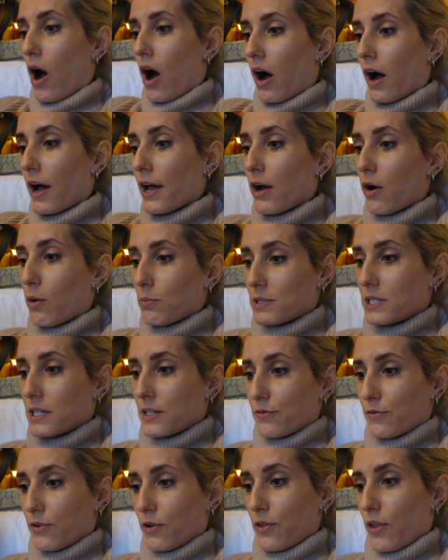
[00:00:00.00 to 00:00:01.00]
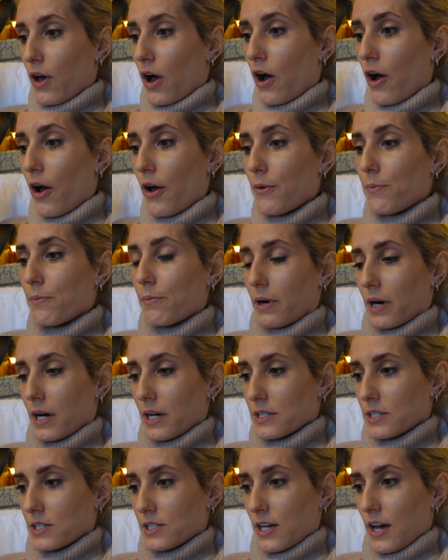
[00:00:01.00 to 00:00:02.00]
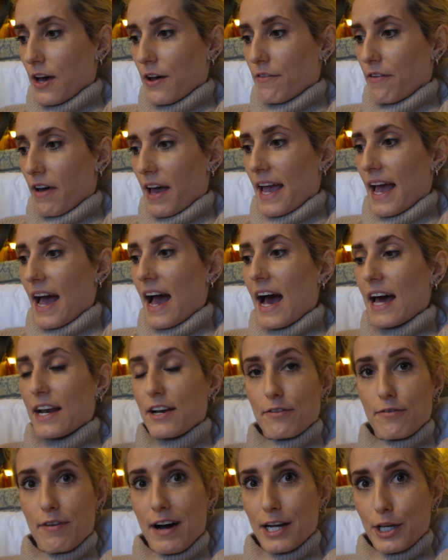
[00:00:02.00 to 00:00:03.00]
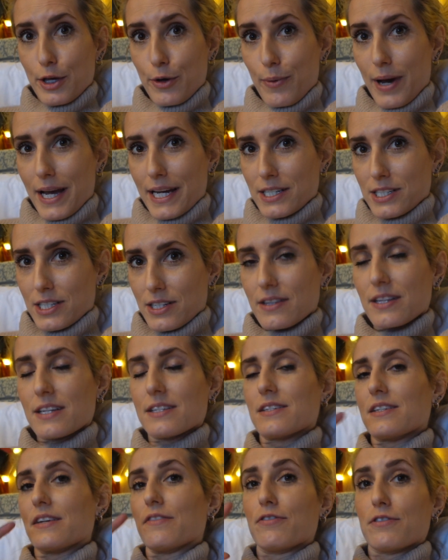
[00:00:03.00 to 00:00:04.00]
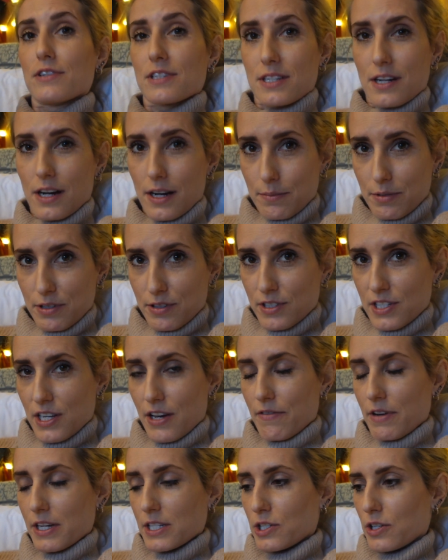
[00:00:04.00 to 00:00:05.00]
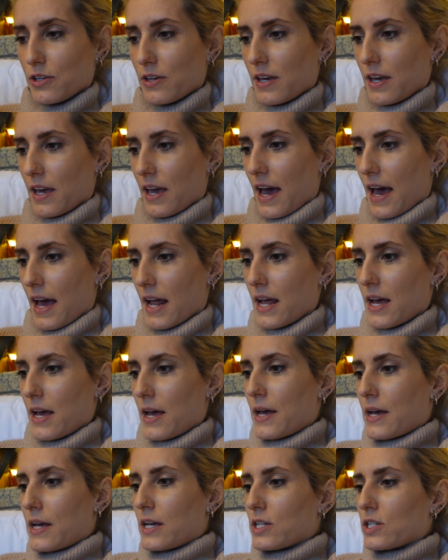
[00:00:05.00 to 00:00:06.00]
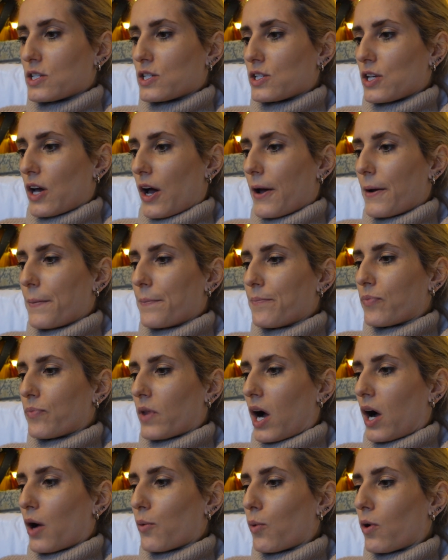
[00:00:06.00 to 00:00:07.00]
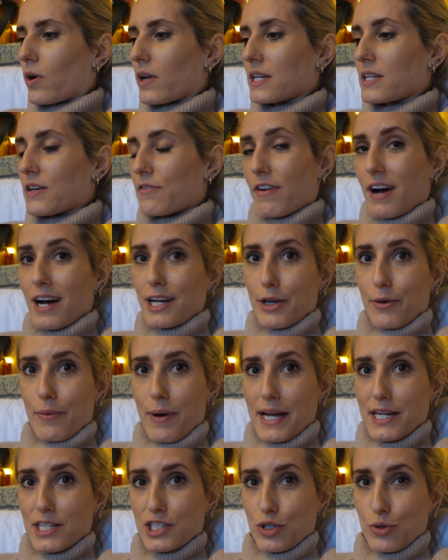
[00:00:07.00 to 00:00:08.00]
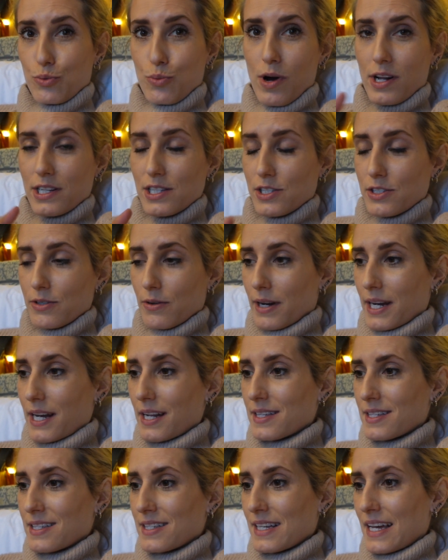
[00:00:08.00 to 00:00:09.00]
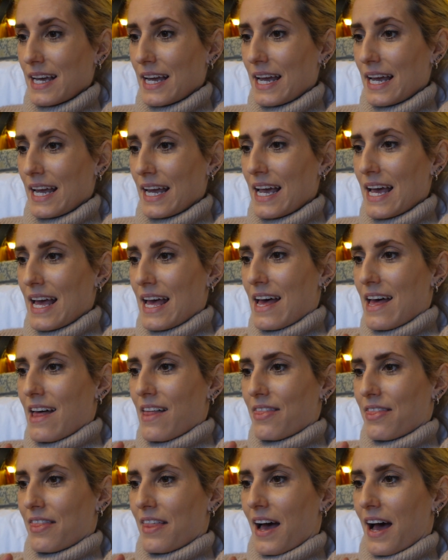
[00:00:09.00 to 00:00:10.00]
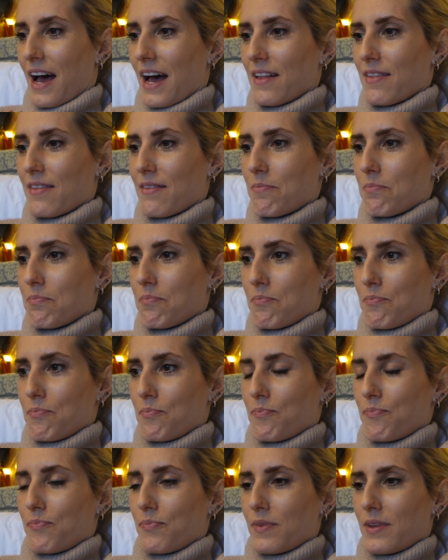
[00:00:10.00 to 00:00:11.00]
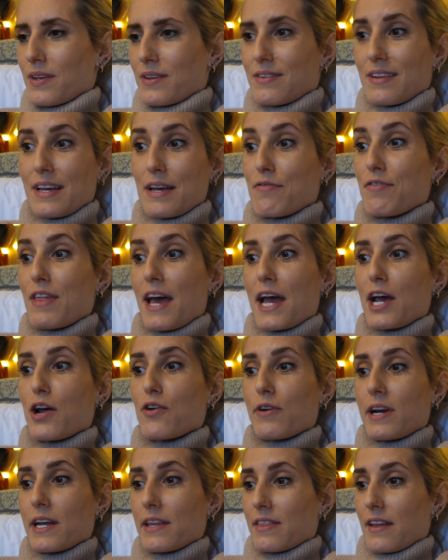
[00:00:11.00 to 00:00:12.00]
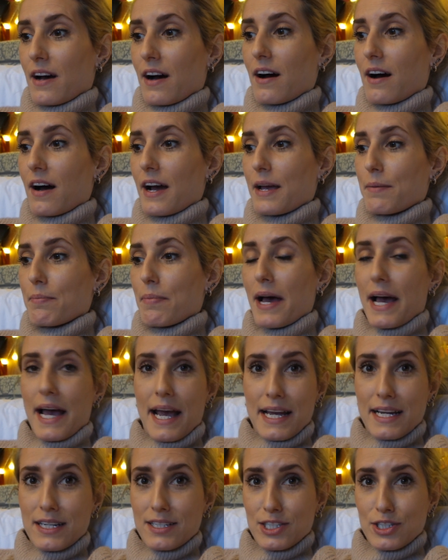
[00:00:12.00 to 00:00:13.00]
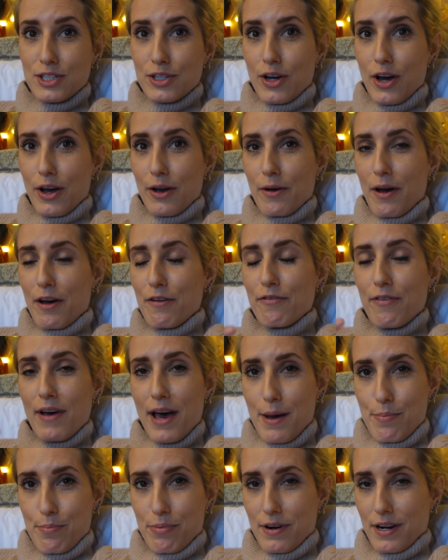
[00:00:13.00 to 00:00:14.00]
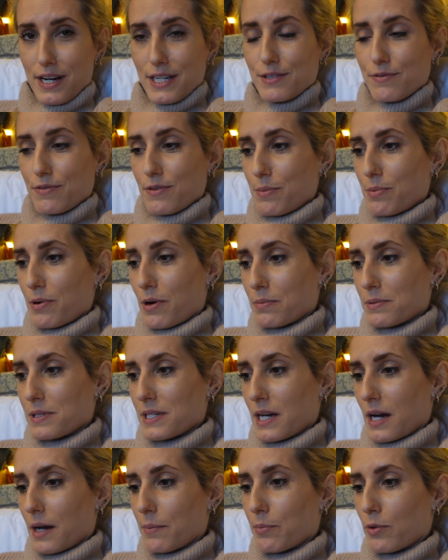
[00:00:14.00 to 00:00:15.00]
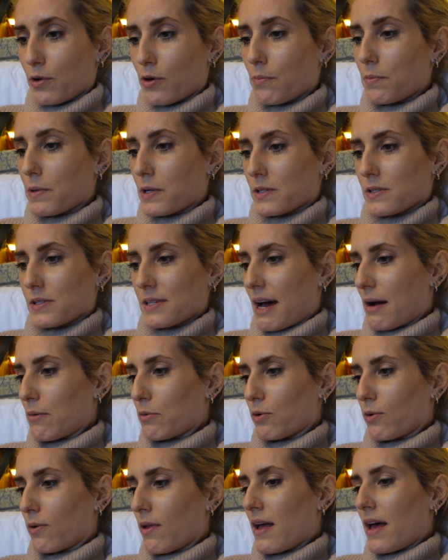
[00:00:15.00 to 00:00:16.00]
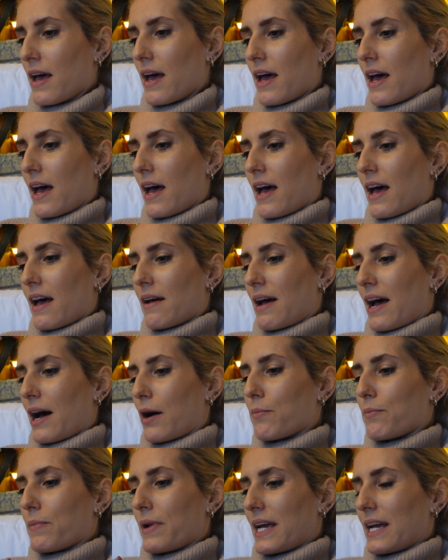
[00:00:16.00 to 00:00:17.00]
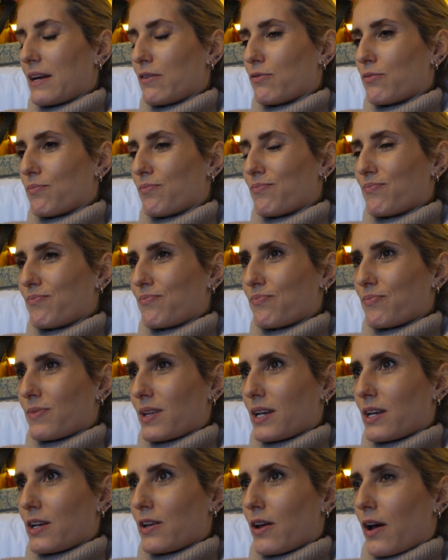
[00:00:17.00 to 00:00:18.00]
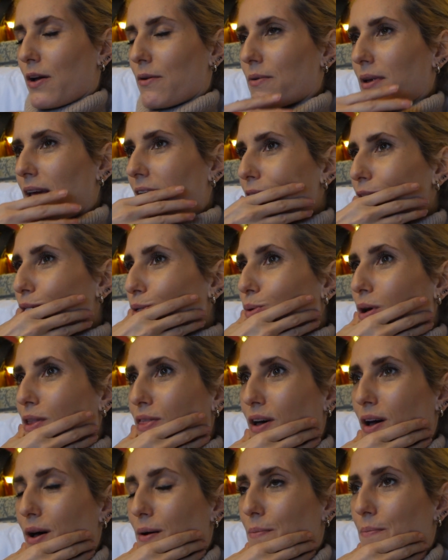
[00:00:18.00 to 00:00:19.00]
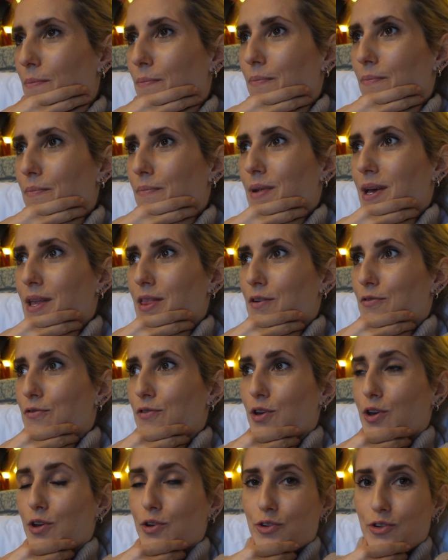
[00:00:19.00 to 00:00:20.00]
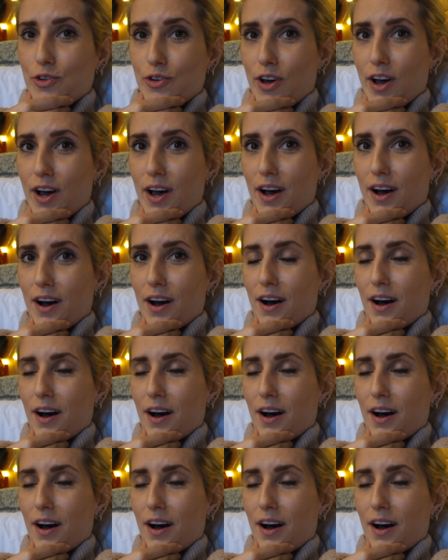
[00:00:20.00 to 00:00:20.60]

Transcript: I opted for the home buyers survey and evaluation. There's different types of surveys you can get. So I wanted evaluation one so I could see if they agreed that I paid, you know, a fair price for the property I bought, because that will help me, you know, guess whether in the future